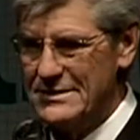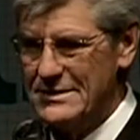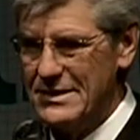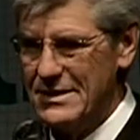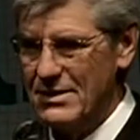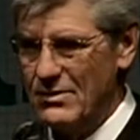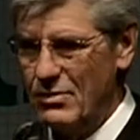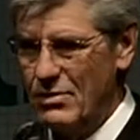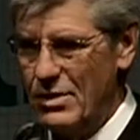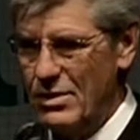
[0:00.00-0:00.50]

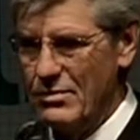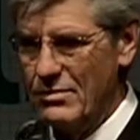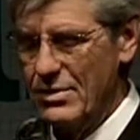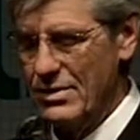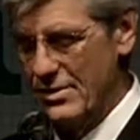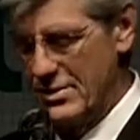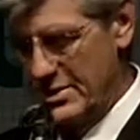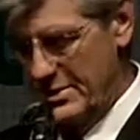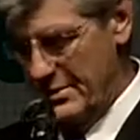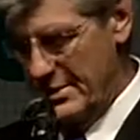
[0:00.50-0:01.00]
what
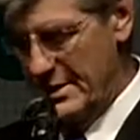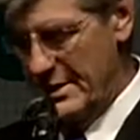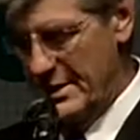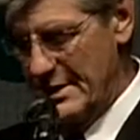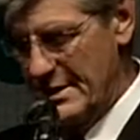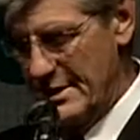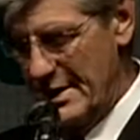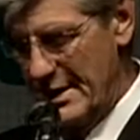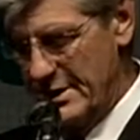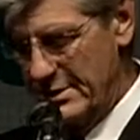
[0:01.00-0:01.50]
we're doing
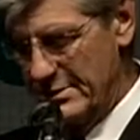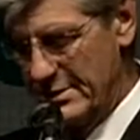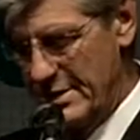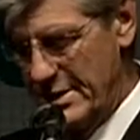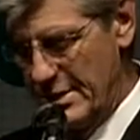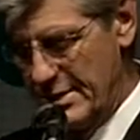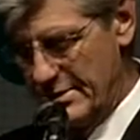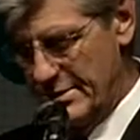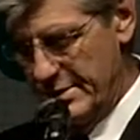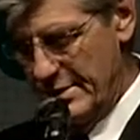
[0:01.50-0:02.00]
in the
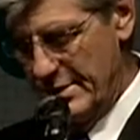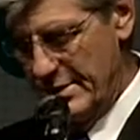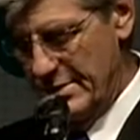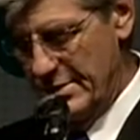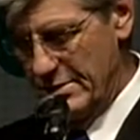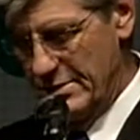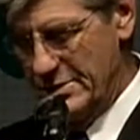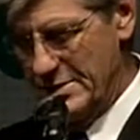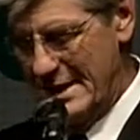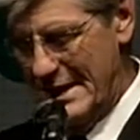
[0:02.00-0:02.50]
healthcare
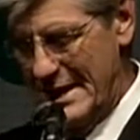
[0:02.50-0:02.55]
zones,